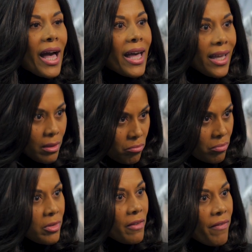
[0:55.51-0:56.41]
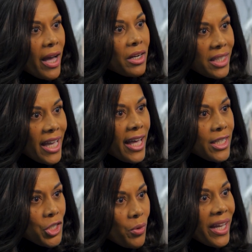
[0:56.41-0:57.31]
I finally
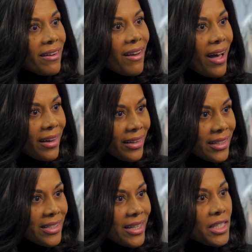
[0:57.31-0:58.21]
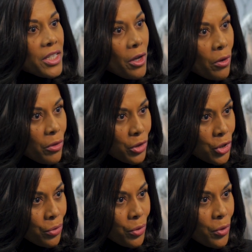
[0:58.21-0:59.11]
had to acknowledge and tell the
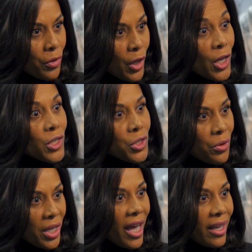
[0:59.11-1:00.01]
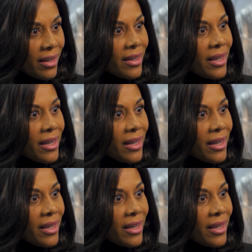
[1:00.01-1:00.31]
truth so that I could